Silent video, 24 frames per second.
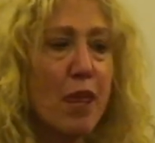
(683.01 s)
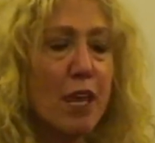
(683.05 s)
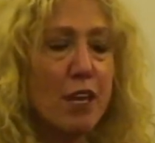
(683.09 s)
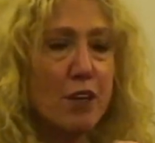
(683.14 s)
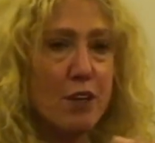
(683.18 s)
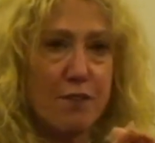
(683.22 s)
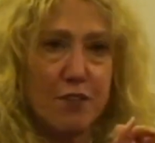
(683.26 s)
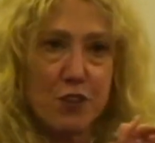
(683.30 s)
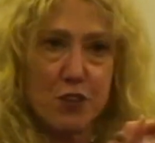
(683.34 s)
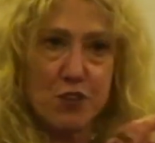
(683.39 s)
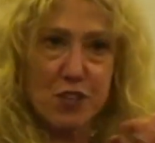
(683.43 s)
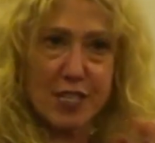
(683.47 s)

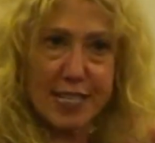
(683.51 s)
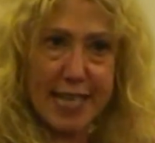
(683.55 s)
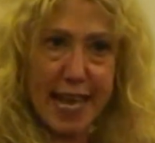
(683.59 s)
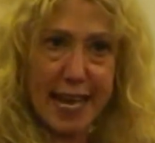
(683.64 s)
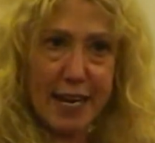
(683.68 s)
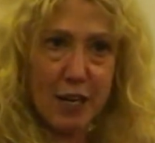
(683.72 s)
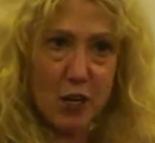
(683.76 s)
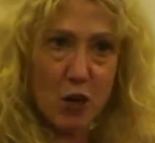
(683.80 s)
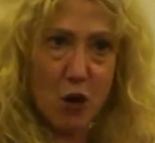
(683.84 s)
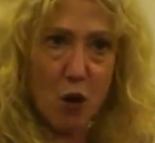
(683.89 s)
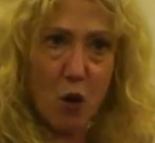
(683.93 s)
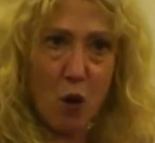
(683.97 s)
if you
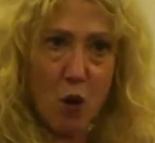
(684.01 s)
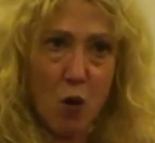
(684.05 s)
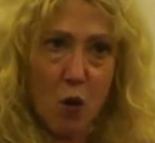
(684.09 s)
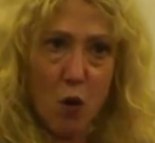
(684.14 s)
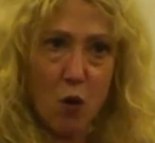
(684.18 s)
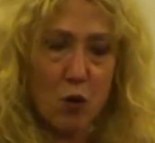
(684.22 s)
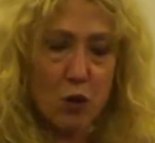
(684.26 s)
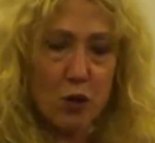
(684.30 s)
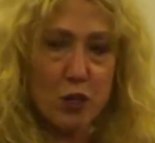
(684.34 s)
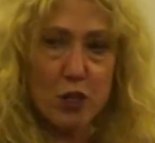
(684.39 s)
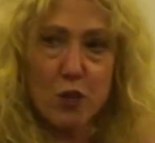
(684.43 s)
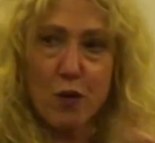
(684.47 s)
set a
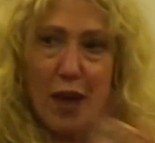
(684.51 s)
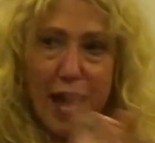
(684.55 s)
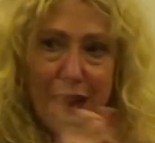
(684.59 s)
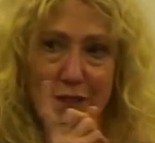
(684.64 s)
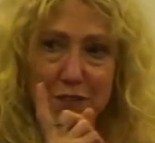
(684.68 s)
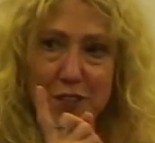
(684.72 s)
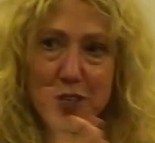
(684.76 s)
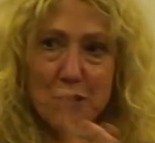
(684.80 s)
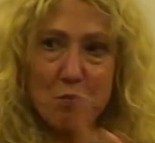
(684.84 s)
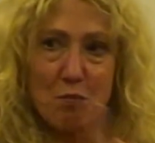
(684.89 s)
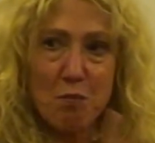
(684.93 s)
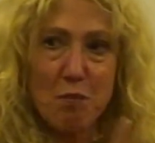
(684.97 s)
goal, you have
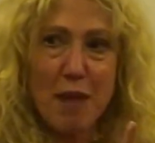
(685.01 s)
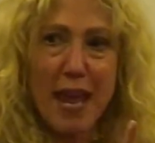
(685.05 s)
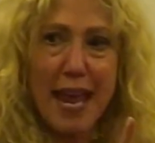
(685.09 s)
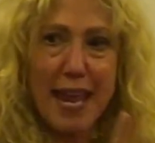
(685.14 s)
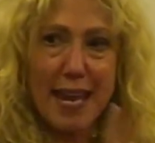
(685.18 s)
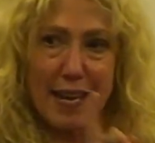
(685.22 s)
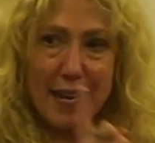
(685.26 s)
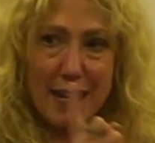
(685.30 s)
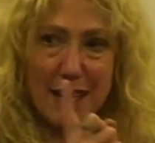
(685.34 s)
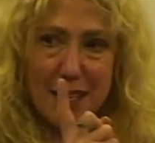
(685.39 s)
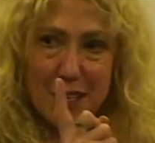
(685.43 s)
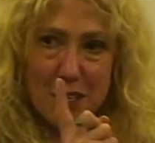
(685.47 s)
to
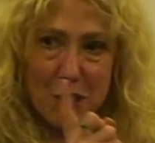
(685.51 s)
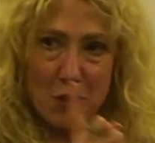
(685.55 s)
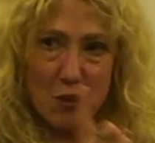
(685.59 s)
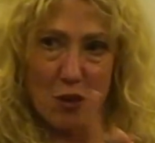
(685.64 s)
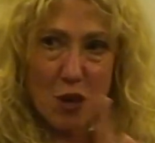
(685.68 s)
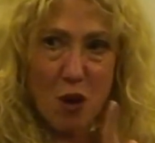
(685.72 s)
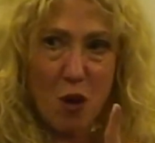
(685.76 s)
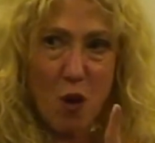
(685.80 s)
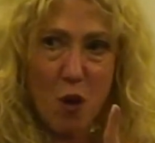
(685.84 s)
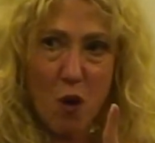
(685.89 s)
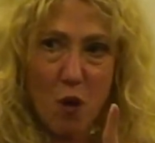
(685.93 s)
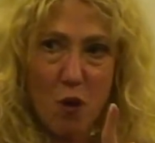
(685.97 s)
make your
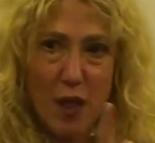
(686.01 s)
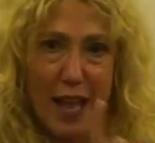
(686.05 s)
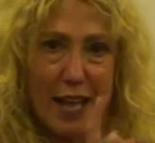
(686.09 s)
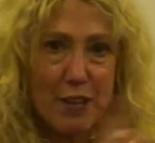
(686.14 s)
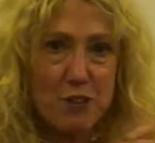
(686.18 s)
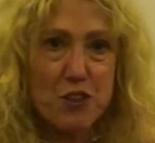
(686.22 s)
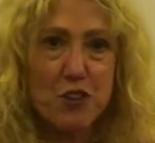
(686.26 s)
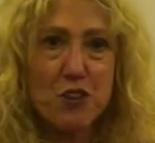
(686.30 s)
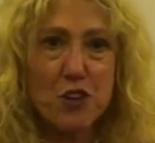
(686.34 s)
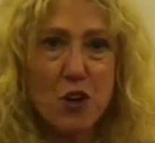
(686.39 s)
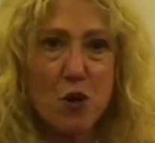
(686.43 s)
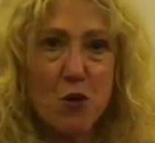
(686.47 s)
goal
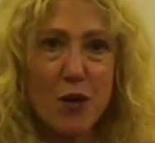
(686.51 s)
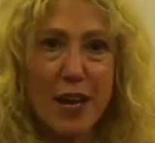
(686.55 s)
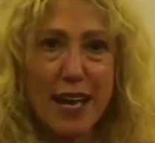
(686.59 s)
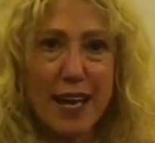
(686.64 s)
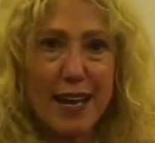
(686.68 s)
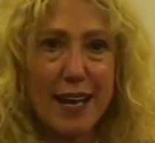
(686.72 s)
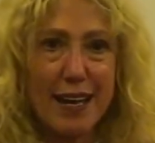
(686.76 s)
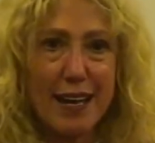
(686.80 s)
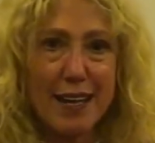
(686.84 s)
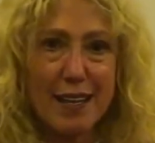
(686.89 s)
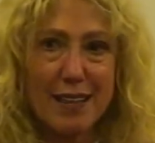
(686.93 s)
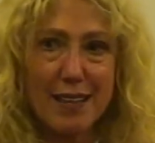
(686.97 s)
else you don't get
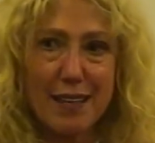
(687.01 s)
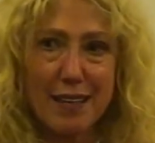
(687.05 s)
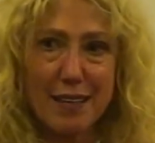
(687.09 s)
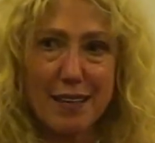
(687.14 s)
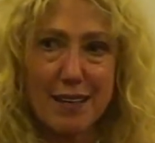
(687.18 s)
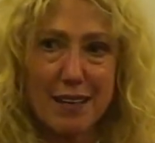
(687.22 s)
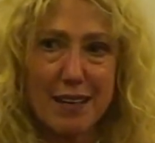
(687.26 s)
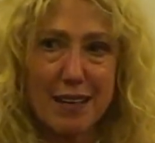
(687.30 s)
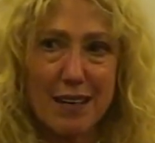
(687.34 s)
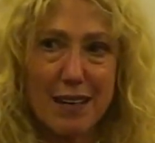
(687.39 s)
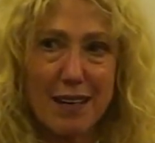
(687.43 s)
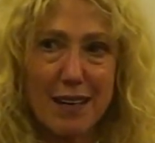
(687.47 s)

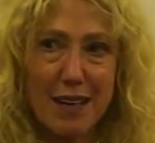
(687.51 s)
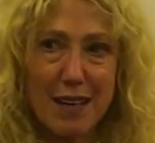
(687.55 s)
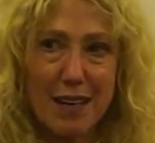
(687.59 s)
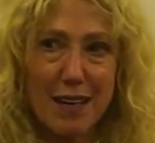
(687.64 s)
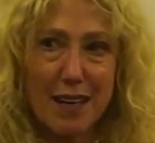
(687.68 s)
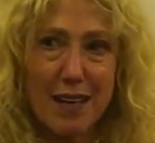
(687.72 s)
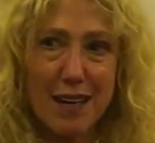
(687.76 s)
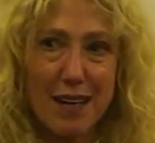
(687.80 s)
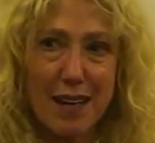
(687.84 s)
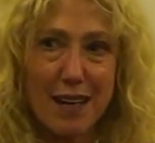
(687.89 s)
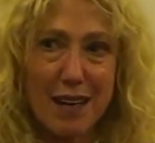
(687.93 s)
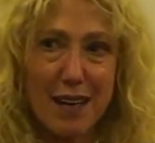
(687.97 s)

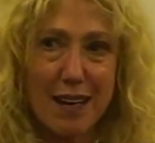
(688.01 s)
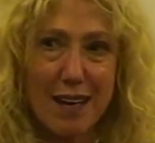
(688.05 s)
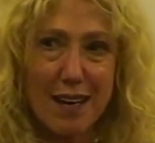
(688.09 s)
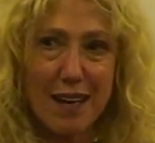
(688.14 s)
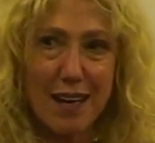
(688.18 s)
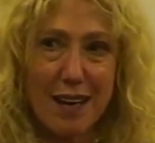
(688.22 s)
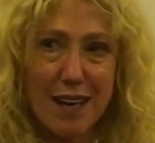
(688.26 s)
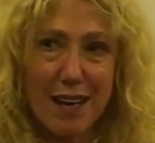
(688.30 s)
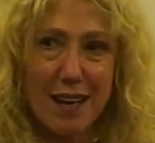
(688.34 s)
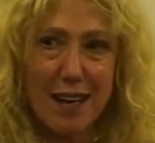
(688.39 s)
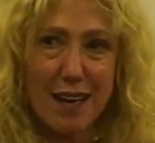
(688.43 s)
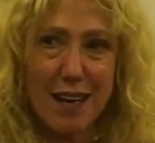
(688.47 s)

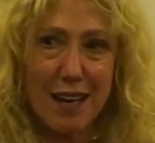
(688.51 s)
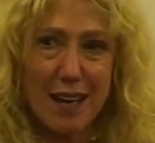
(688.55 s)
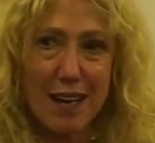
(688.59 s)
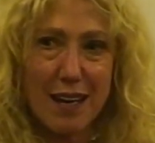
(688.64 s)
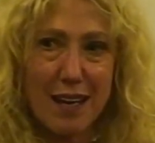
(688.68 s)
anything.